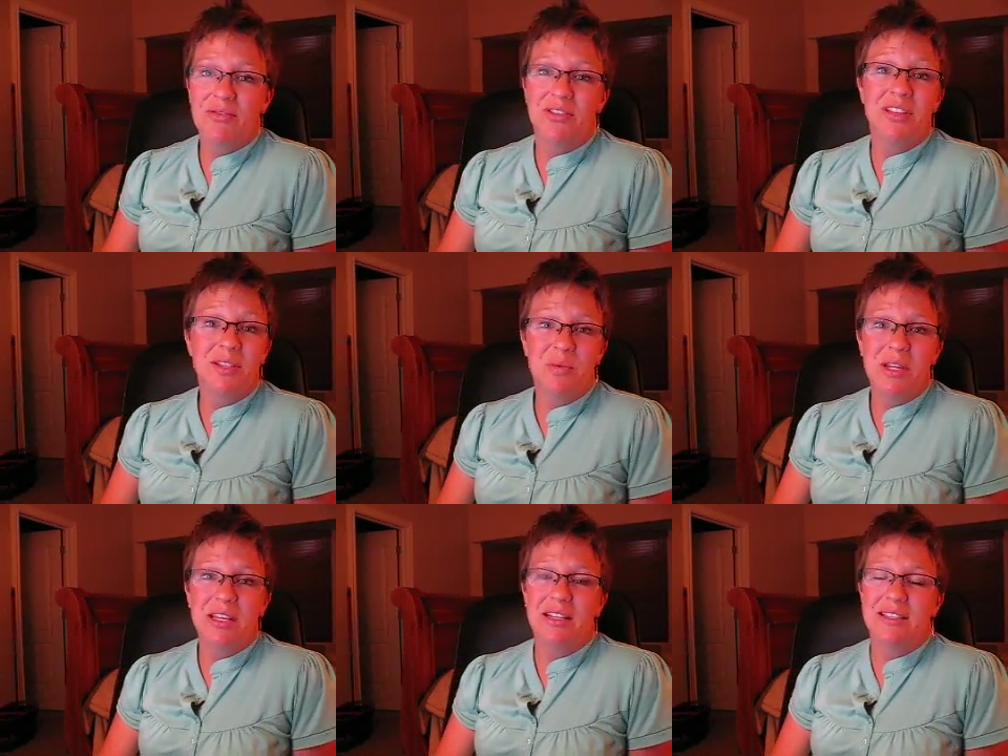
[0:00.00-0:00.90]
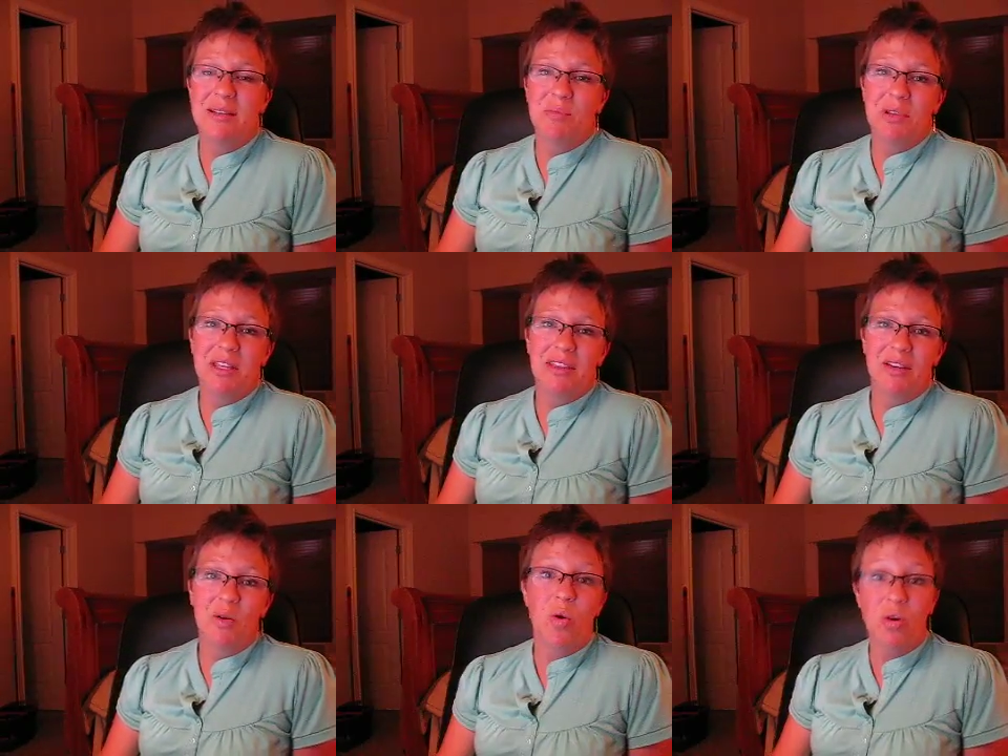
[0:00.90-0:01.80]
For this week, it is simply the
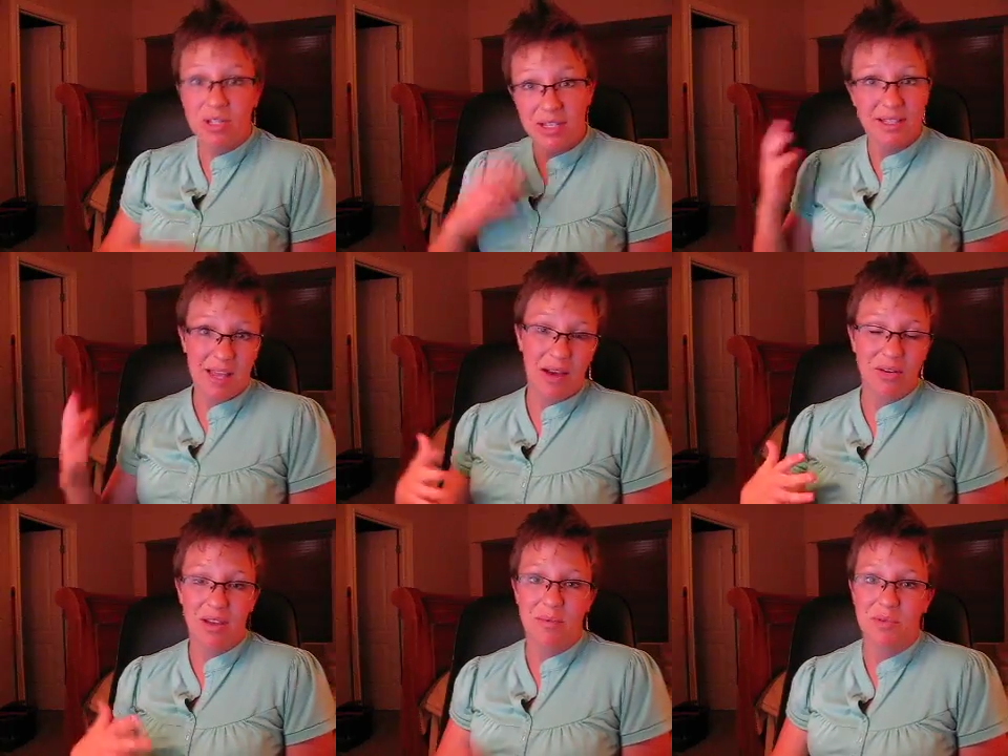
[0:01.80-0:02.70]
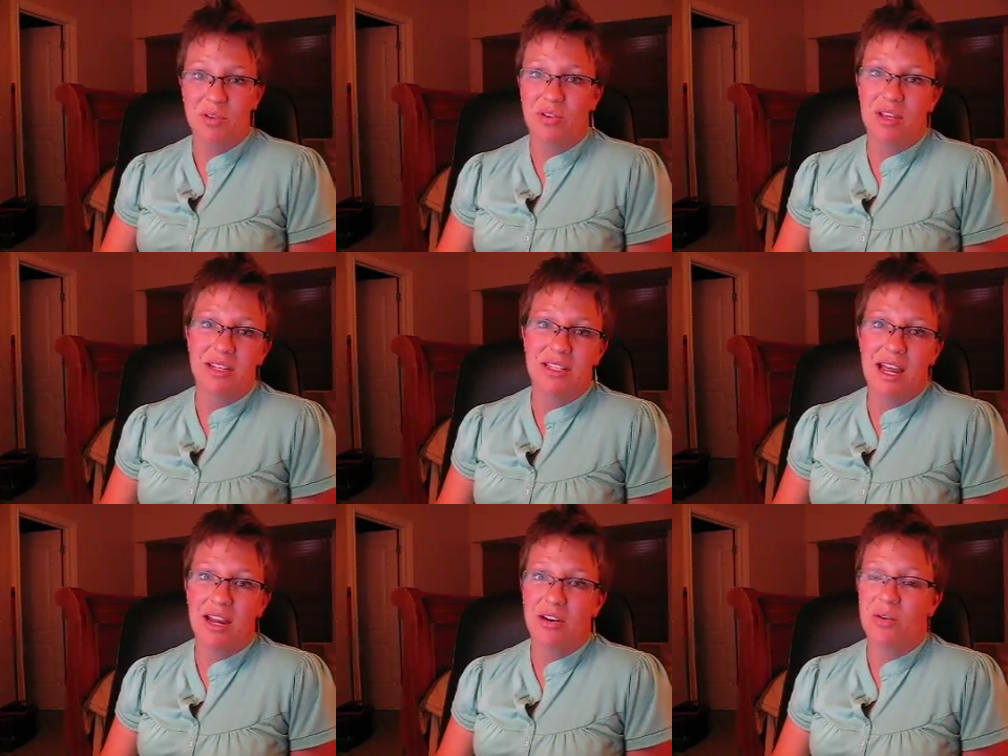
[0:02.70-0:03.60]
course's outcomes, so the
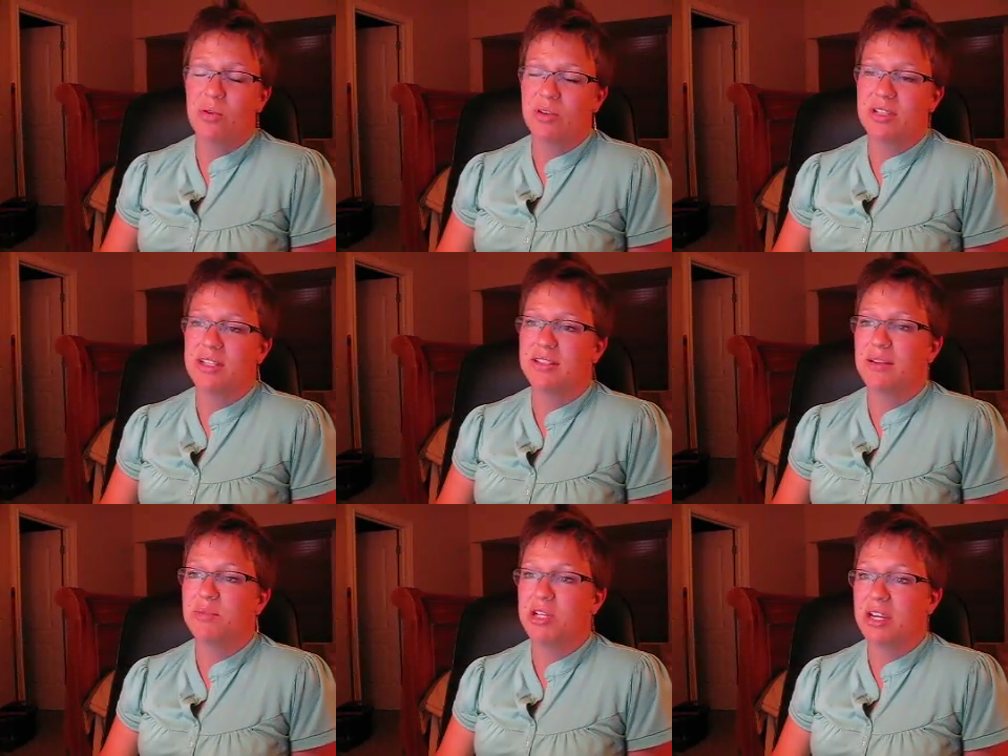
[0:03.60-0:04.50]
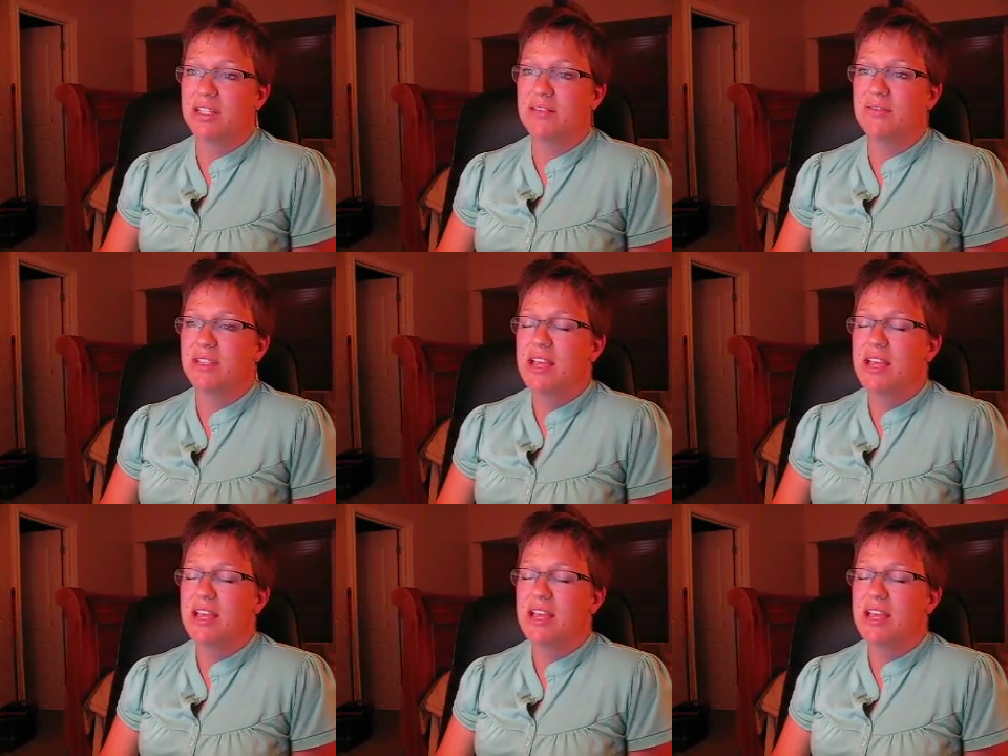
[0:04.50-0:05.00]
entire course's objectives.